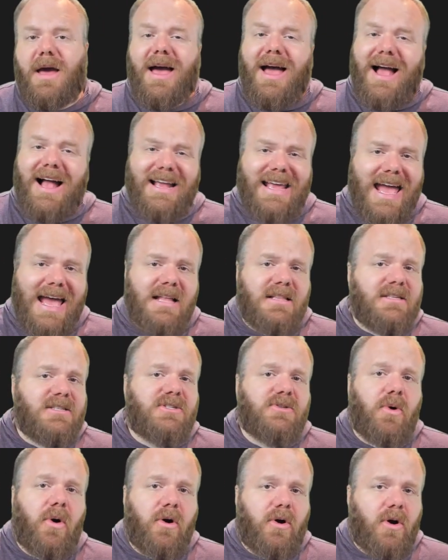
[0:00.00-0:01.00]
Again,
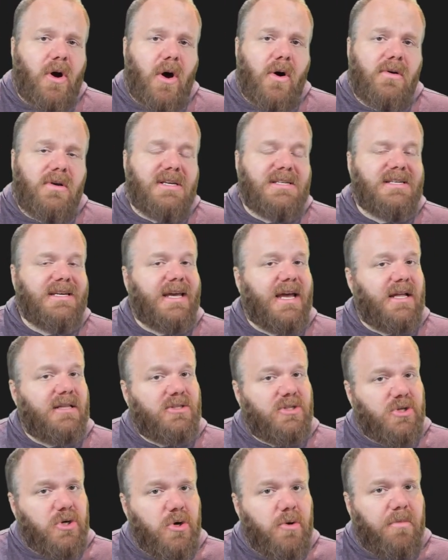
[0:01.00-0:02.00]
so our code doesn't get
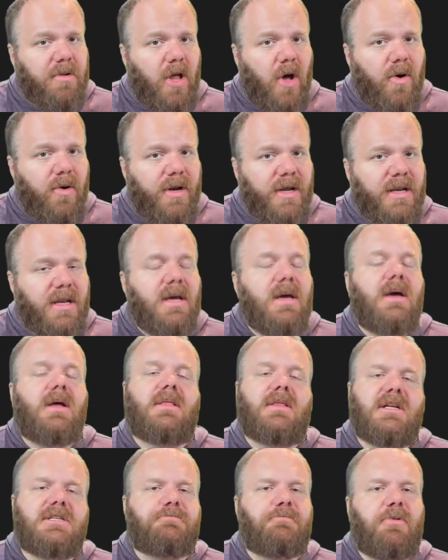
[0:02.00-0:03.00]
too bloated,
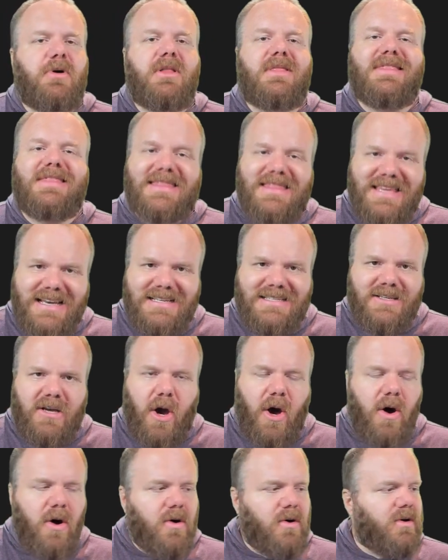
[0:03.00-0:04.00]
let's put this
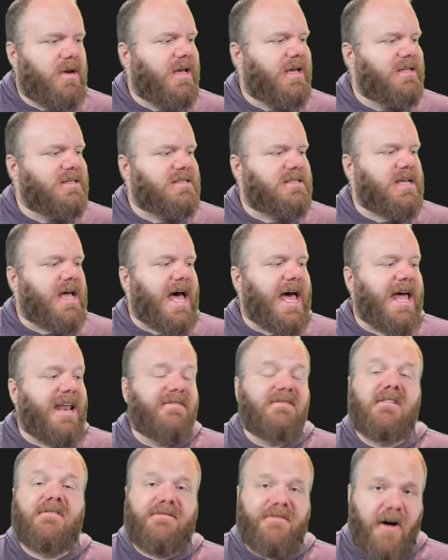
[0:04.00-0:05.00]
code inside of
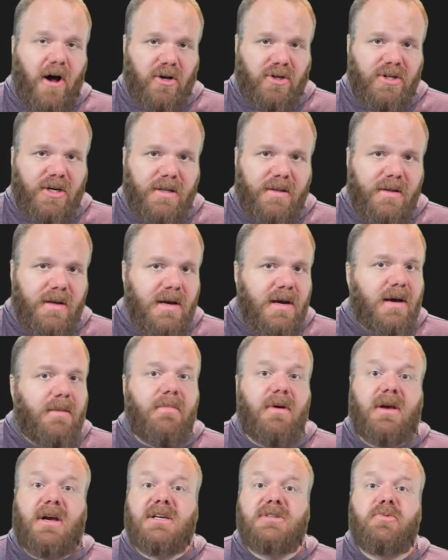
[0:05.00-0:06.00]
a function,
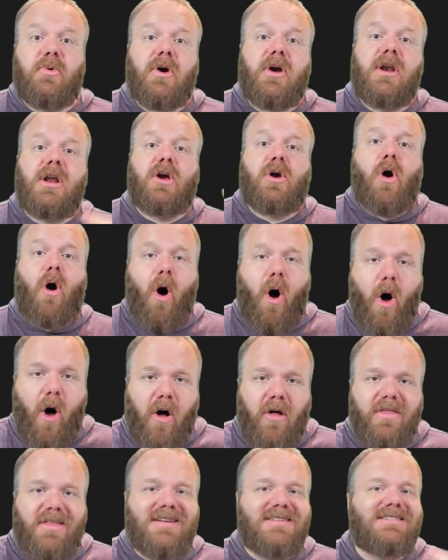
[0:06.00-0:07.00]
because we're going to
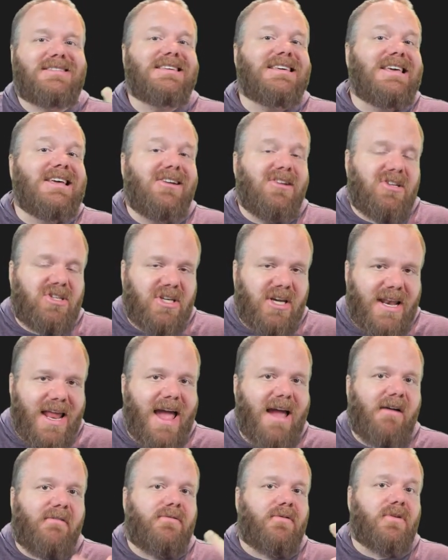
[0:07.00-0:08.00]
call this each and
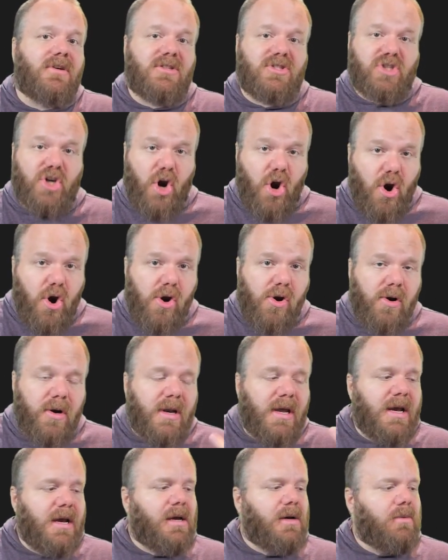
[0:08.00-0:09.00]
every turn,
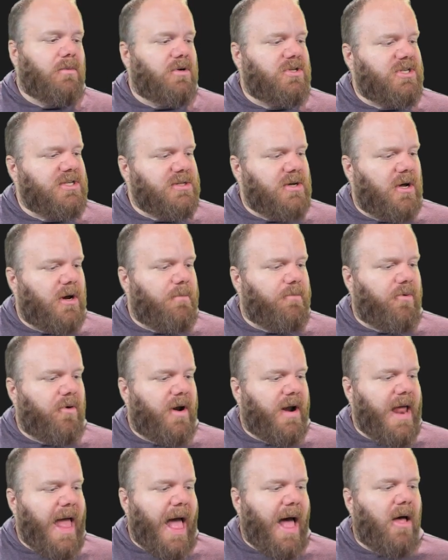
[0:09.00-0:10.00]
which is going to
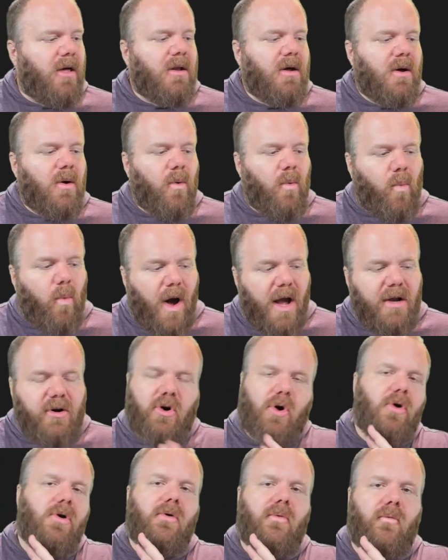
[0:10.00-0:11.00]
print out what
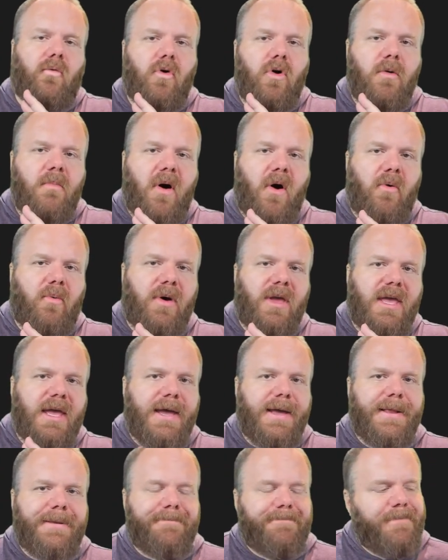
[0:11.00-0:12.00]
current room are we
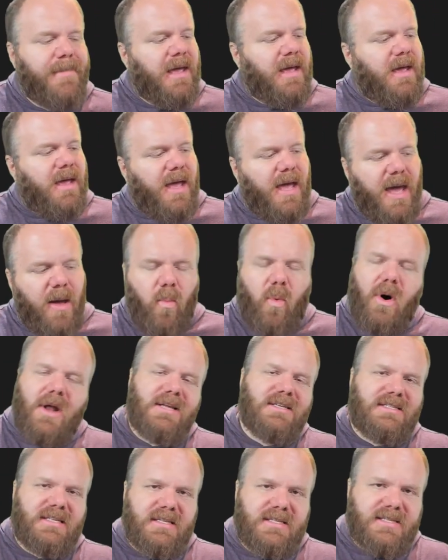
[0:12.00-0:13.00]
in and what
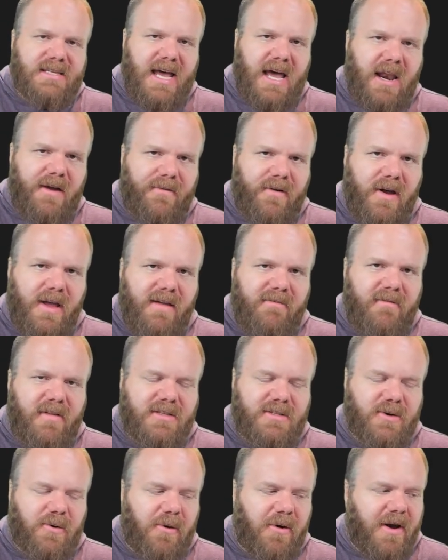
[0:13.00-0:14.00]
is inside of our
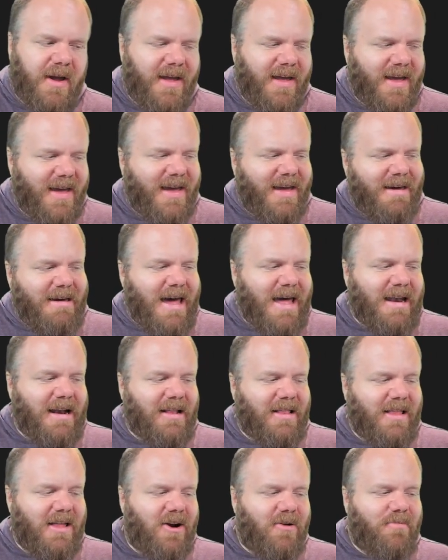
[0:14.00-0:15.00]
inventory, and a
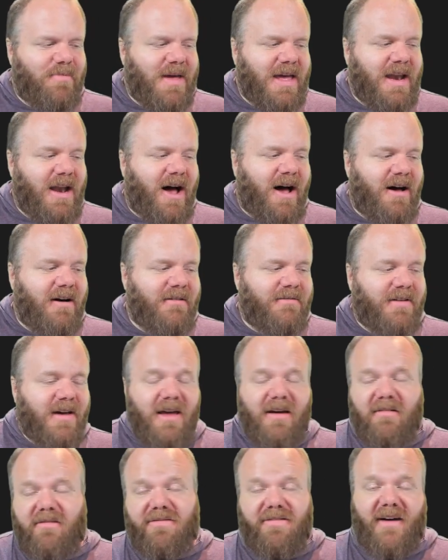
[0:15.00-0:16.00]
little bit of
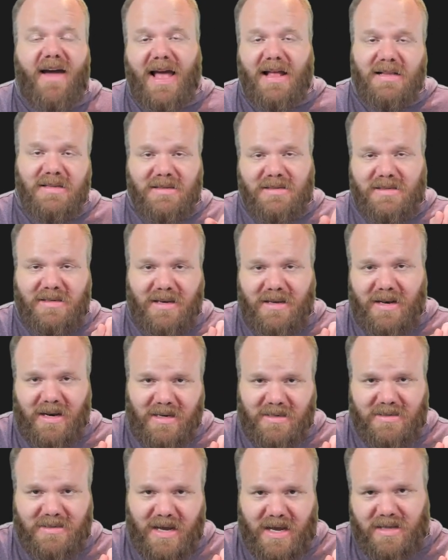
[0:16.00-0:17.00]

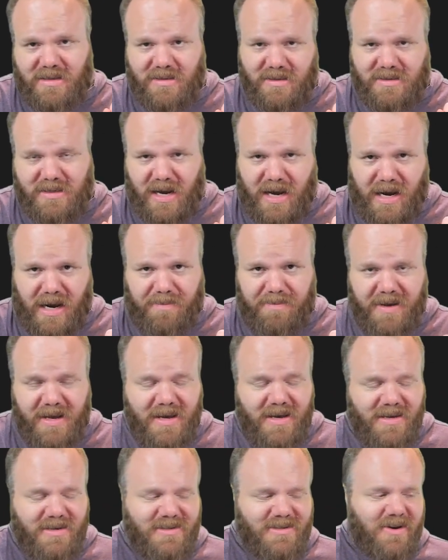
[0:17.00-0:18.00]
fanciness at the top
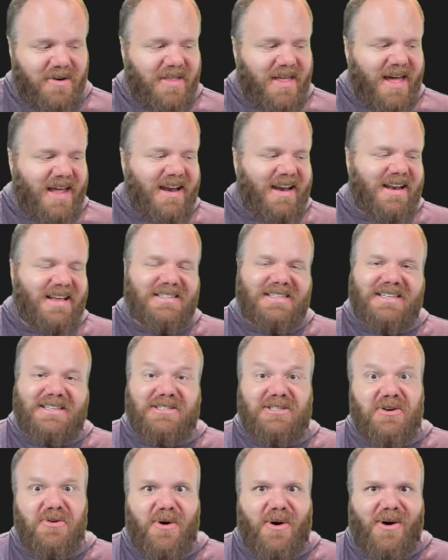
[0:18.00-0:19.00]
so that it isn't
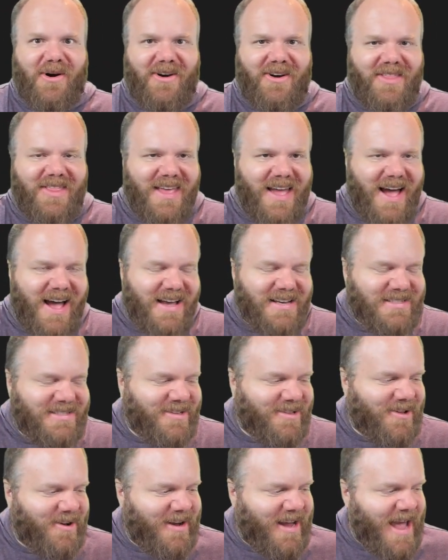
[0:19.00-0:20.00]
too hard in the eyes to
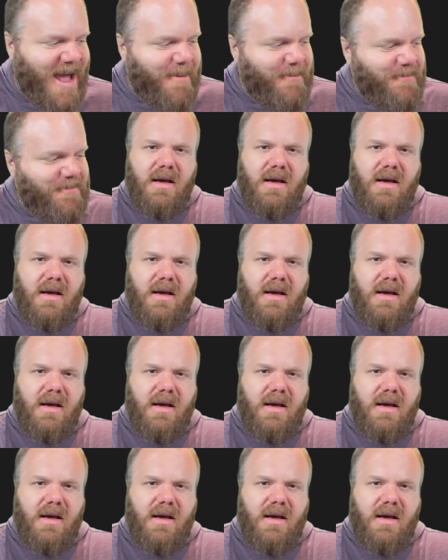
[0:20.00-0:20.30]
look at.